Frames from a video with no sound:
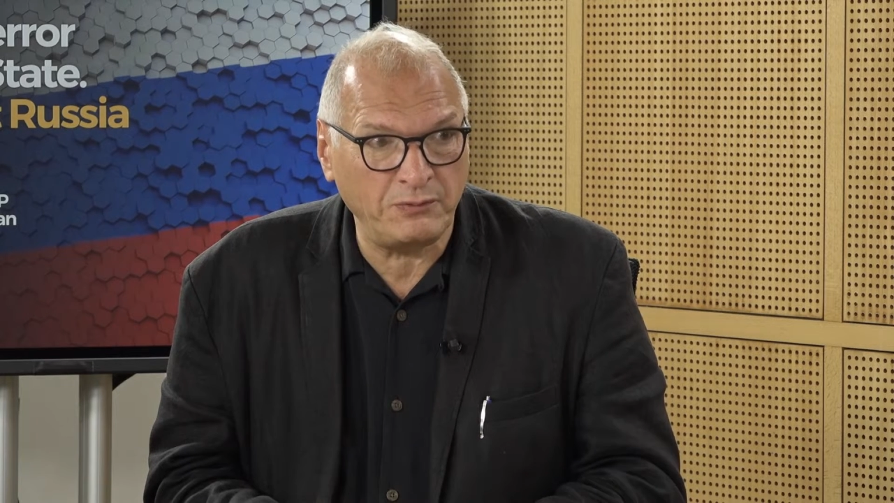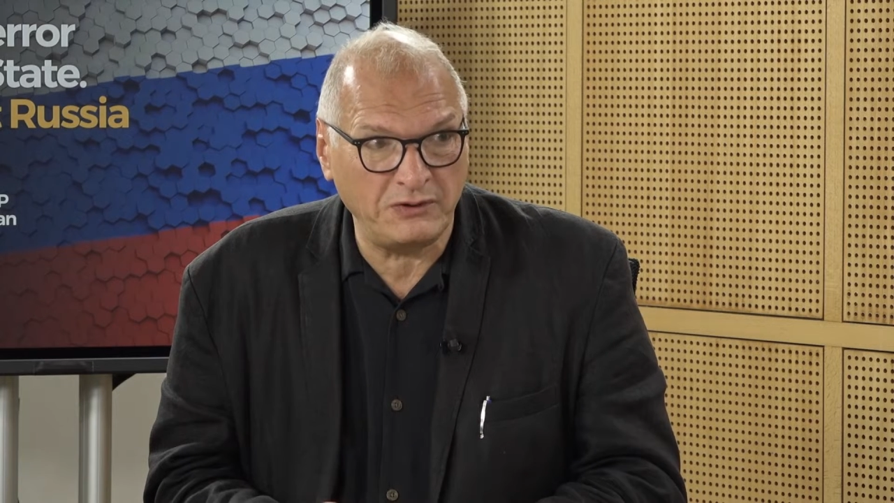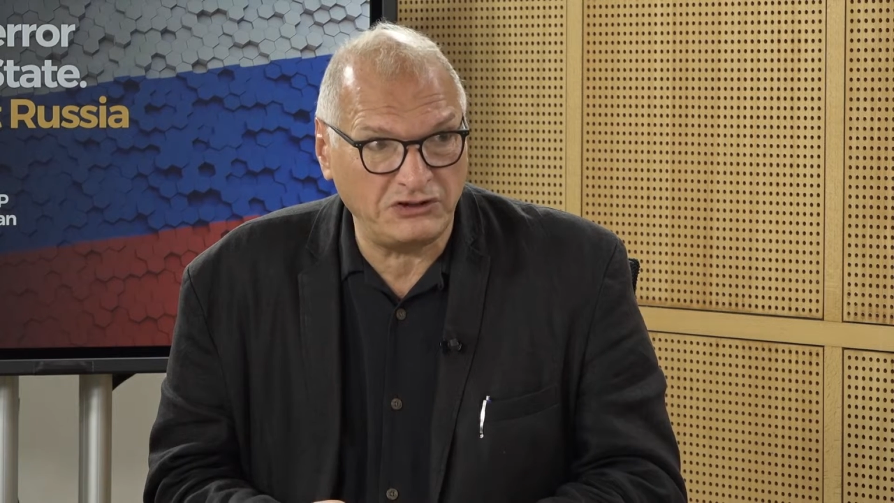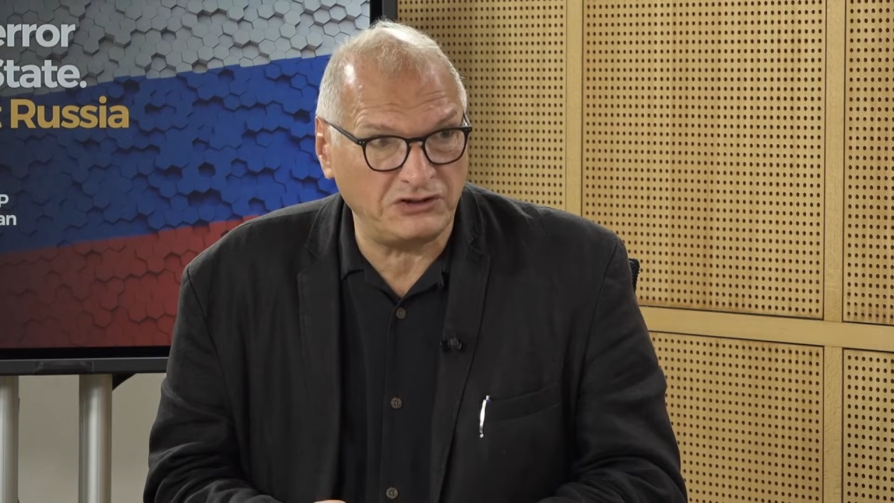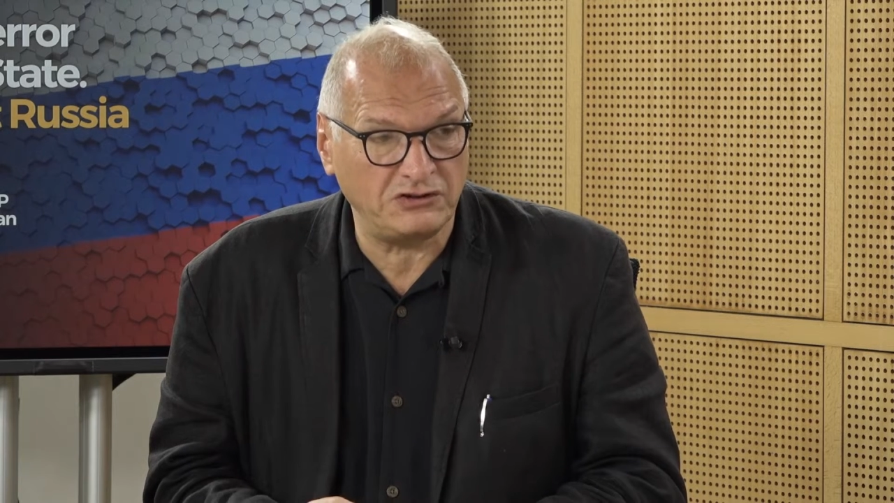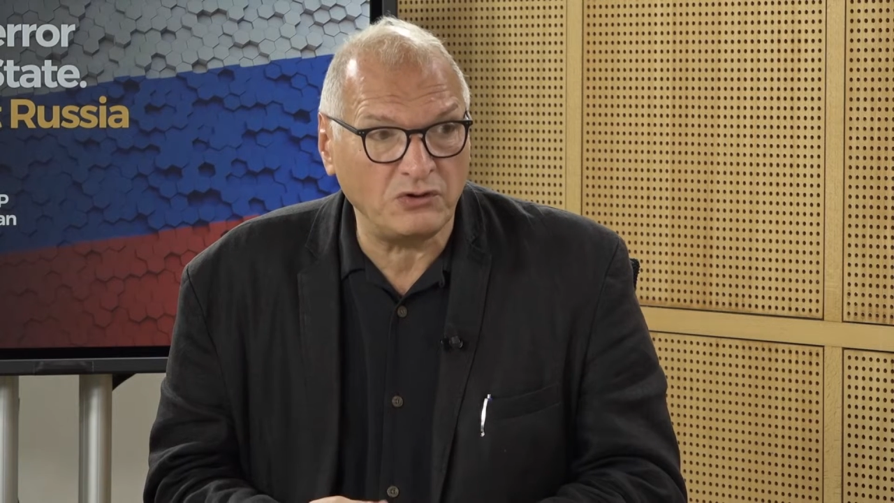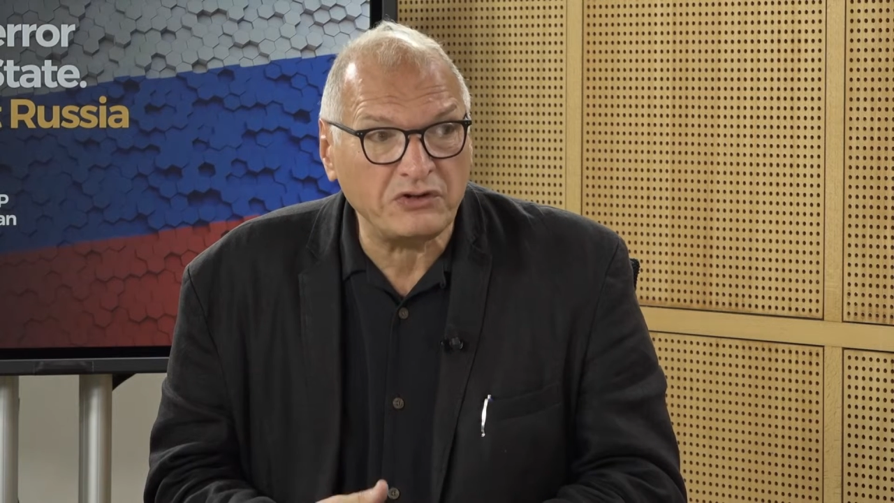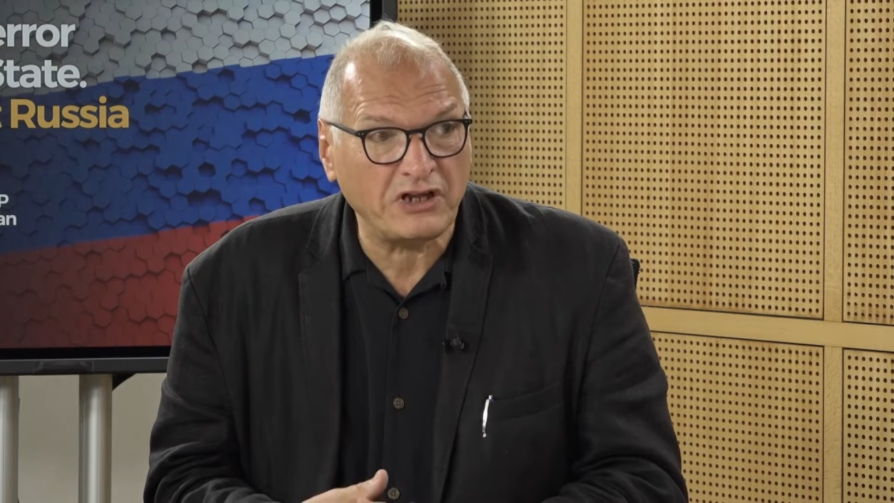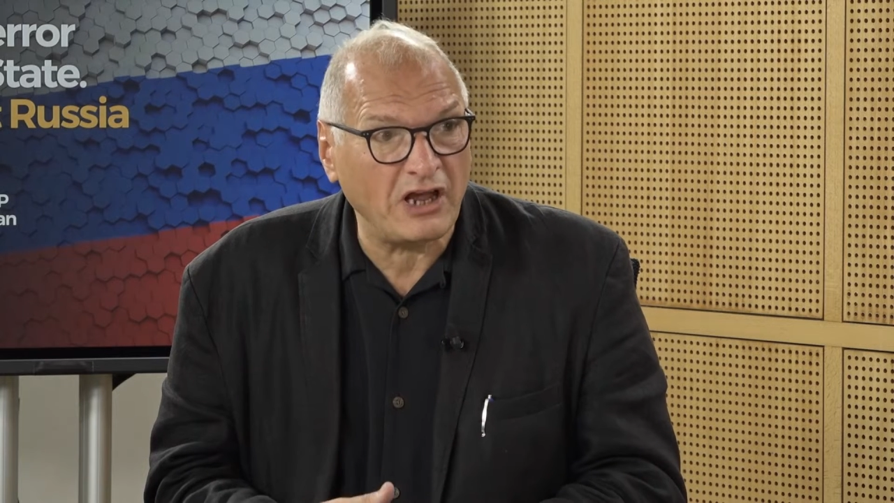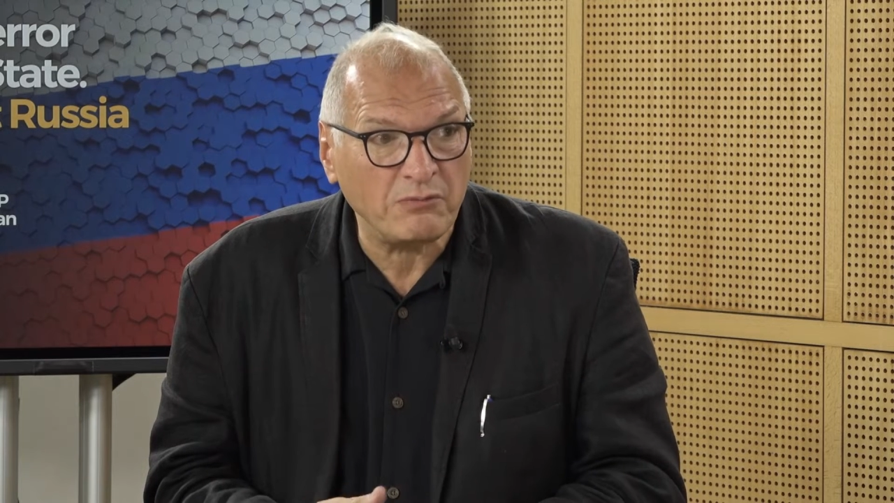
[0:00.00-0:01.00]
which is
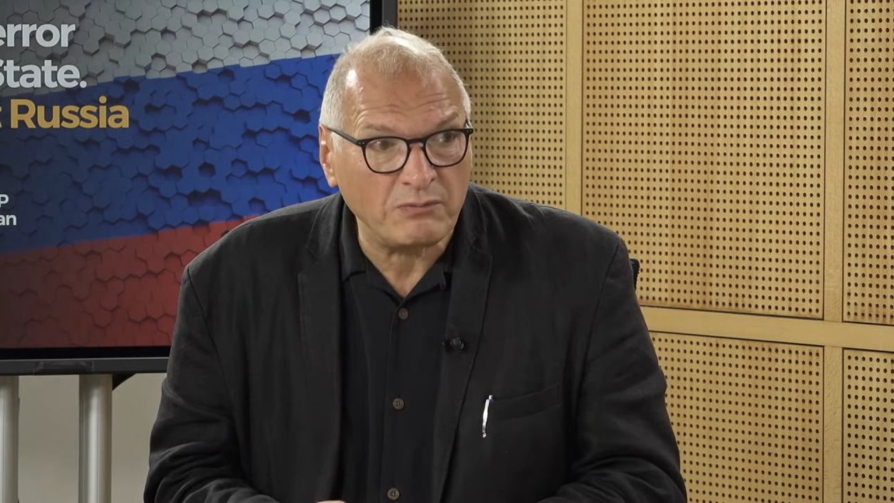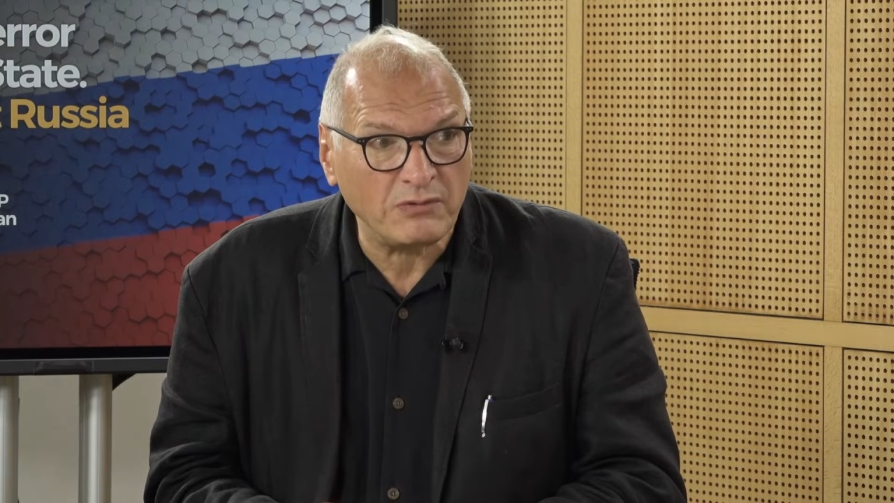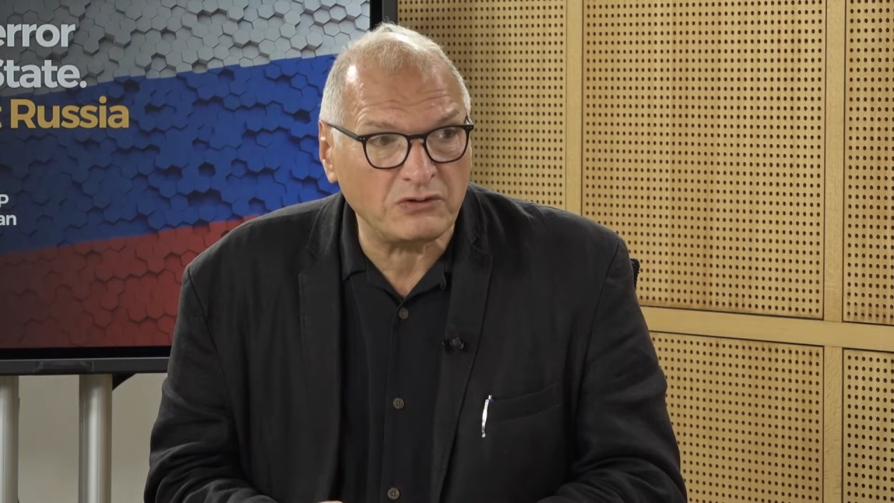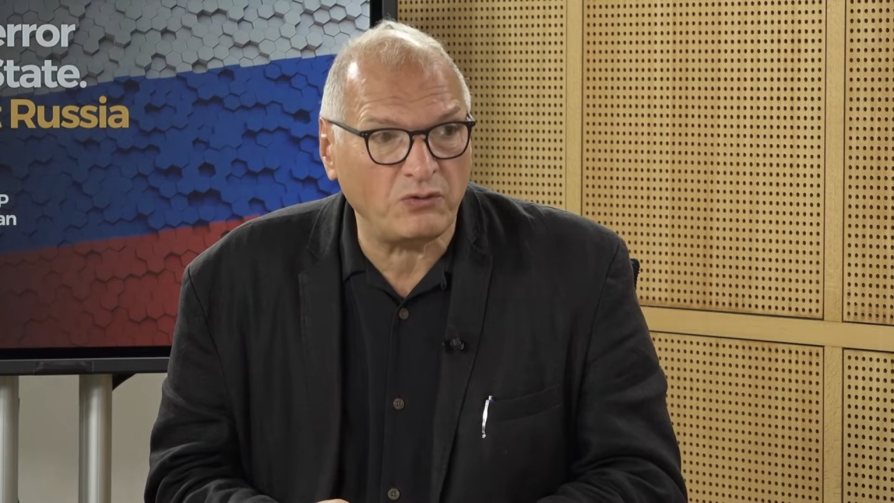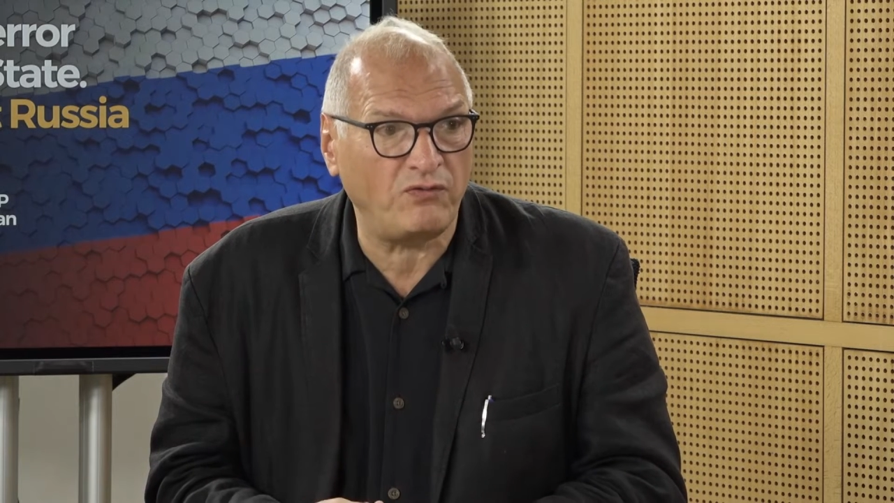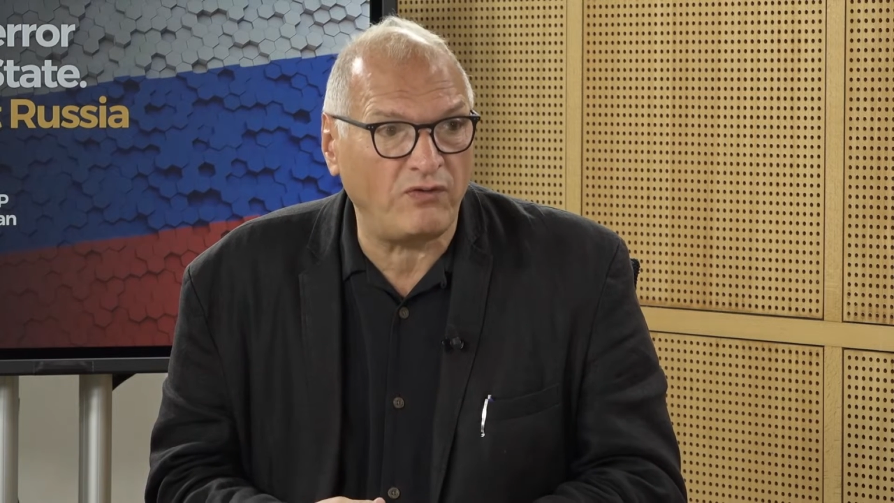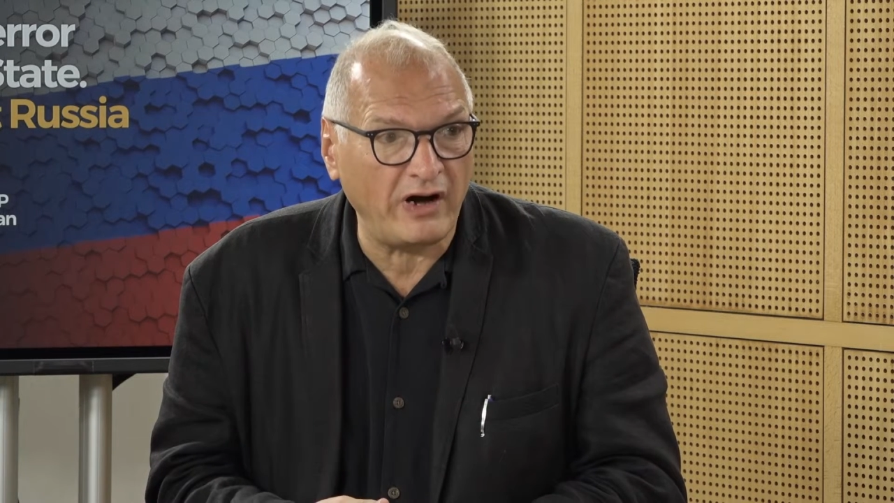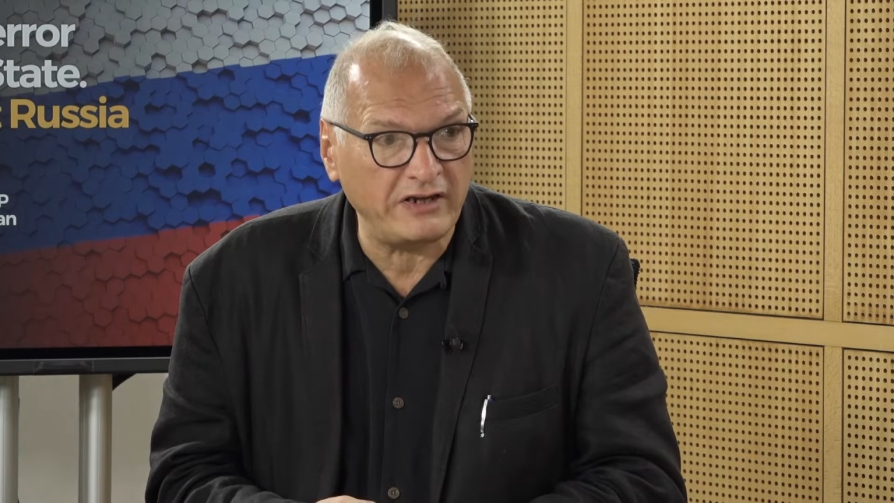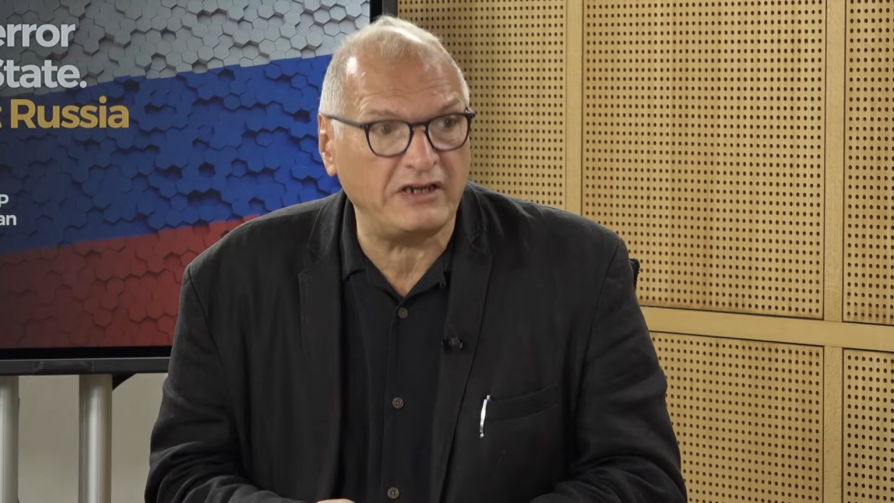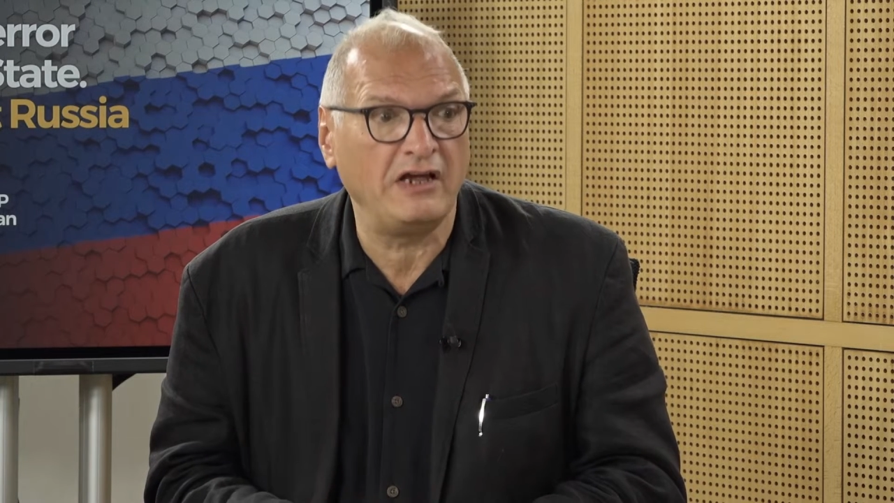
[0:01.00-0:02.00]
not capable to
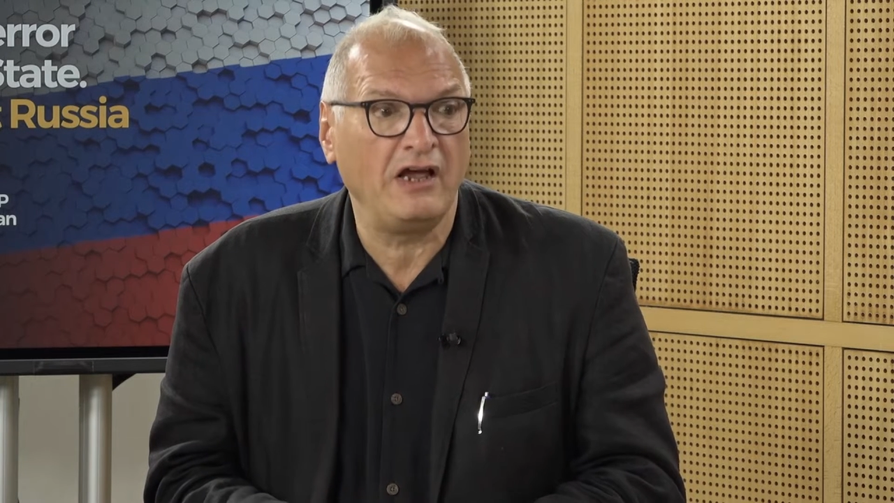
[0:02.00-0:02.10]
fight